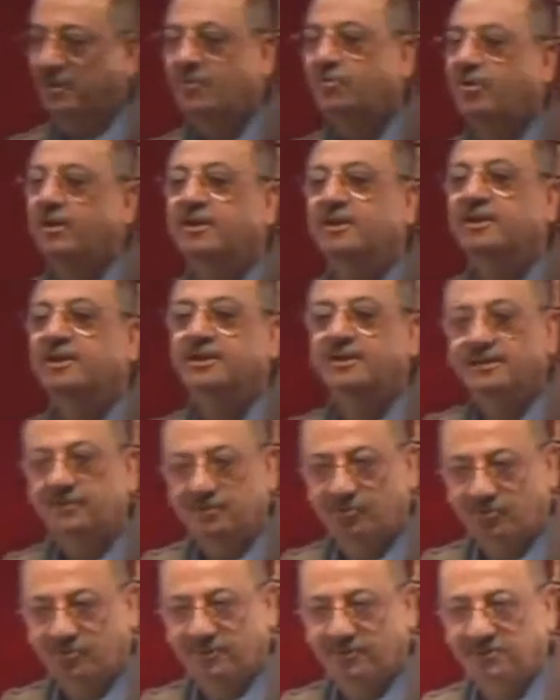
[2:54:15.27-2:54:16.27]
writing in too
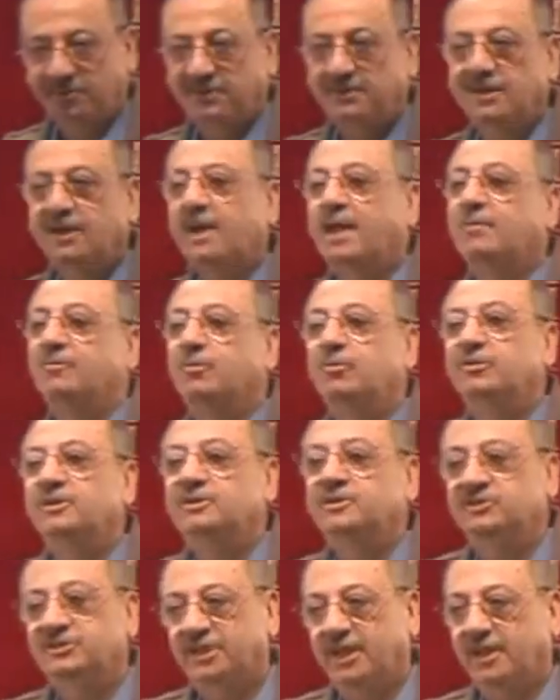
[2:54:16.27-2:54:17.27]
much detail, I'm only
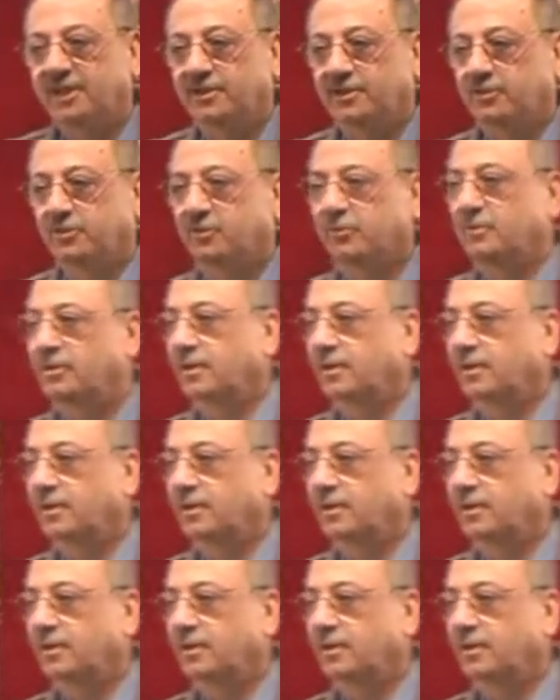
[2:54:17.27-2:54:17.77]
saying you.